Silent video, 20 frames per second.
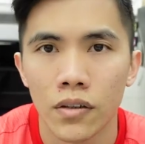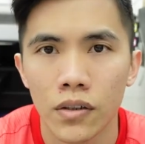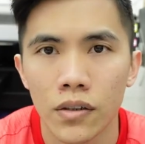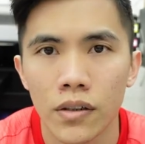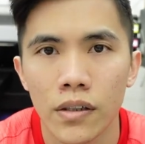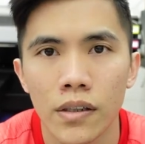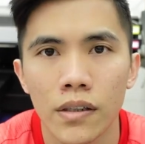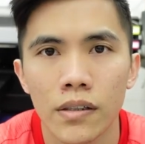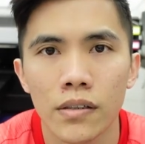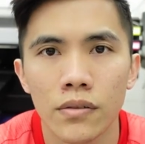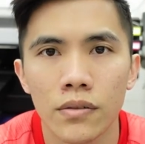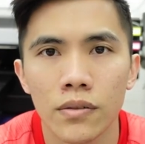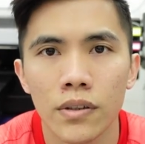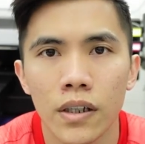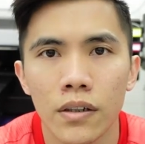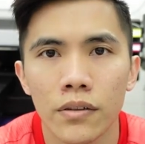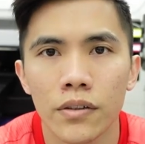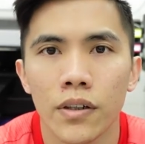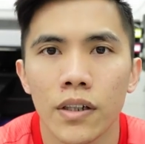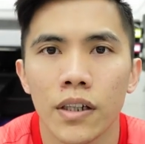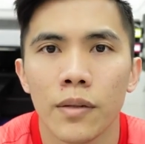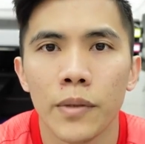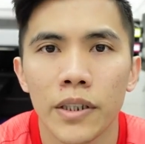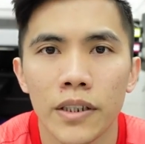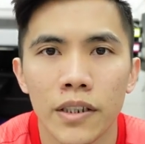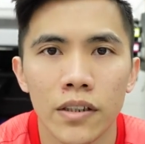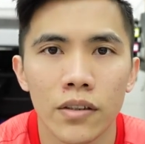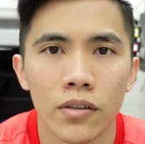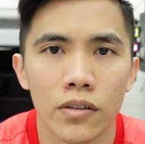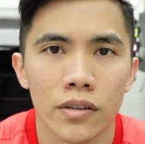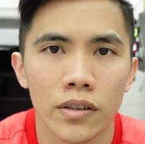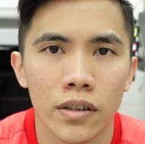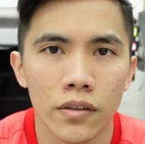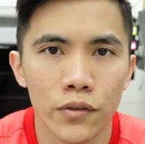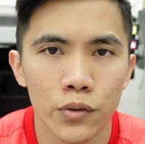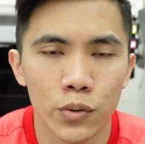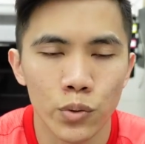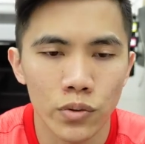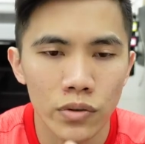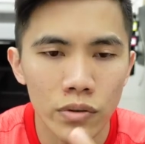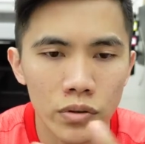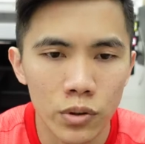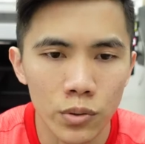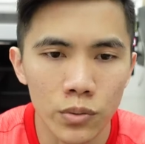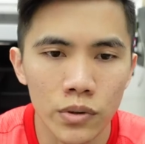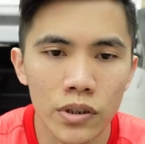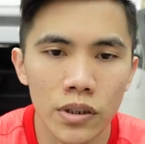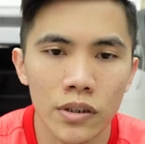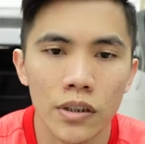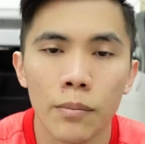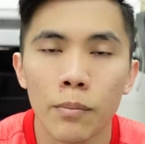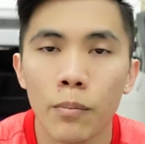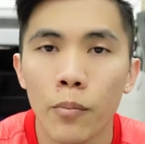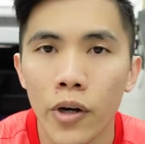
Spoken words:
Okay, so now you're limiting yourself to certain